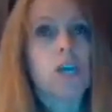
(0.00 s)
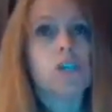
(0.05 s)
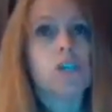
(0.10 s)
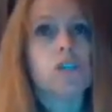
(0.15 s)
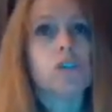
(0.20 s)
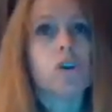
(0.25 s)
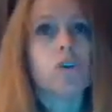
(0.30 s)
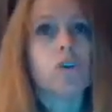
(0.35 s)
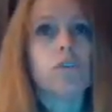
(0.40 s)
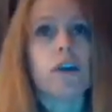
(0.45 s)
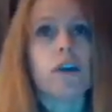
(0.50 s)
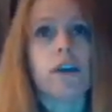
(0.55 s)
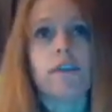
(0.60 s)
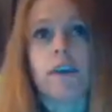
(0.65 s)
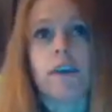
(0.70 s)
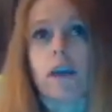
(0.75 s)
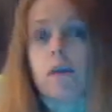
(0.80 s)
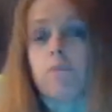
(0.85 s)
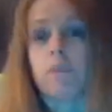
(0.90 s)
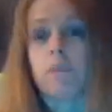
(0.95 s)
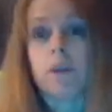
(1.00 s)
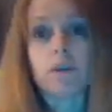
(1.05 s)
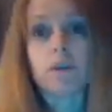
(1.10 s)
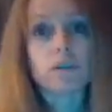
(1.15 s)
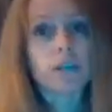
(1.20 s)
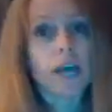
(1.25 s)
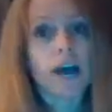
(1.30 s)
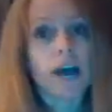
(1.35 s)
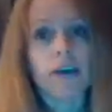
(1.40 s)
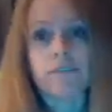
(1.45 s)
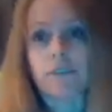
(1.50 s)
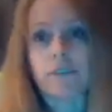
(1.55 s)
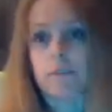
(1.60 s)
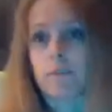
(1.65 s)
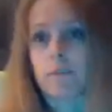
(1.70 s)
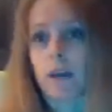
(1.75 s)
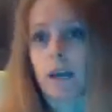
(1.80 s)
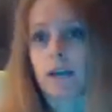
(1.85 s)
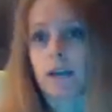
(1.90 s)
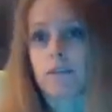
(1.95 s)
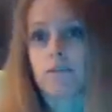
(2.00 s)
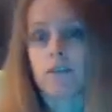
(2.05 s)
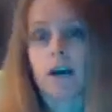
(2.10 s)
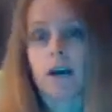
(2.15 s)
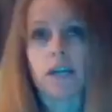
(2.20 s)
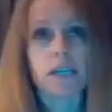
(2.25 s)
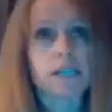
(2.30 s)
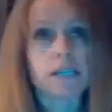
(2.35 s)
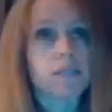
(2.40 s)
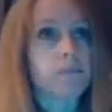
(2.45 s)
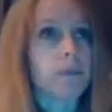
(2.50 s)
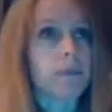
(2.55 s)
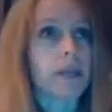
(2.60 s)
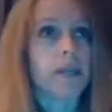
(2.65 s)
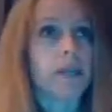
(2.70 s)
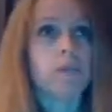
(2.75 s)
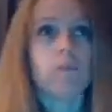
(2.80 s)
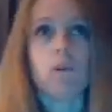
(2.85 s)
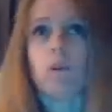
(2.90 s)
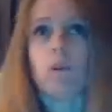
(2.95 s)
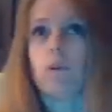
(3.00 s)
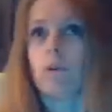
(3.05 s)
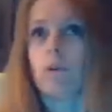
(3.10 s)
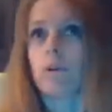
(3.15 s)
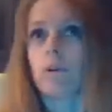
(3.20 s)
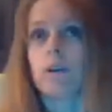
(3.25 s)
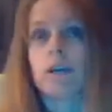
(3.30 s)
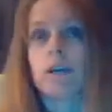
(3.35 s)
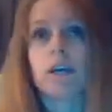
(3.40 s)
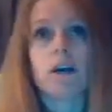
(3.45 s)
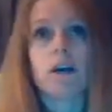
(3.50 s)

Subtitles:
so that they appear to have some kind of unexplainable